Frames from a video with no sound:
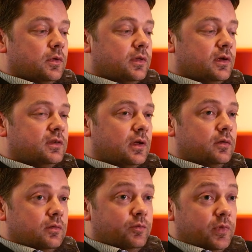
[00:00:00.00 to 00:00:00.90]
things
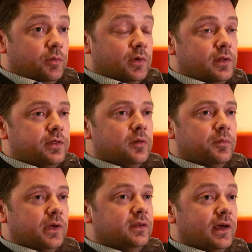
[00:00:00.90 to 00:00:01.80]
that we really
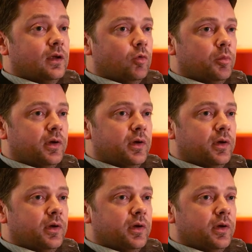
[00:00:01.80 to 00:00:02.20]
think big data will